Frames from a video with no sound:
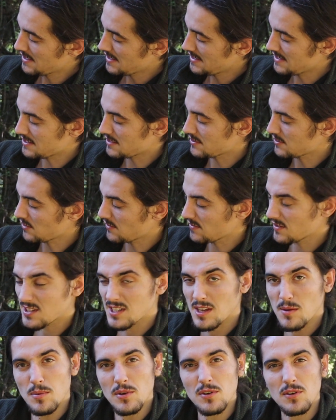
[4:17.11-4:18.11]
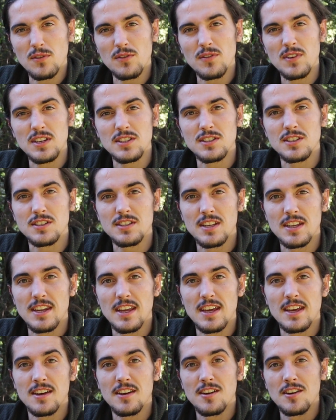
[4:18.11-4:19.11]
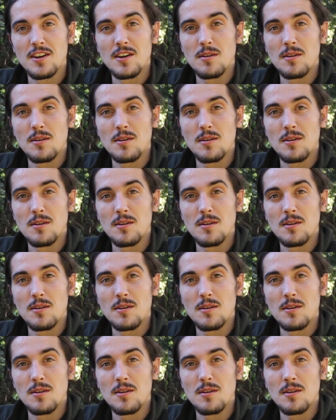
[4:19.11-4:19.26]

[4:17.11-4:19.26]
This is sort of the typical fish that's in here.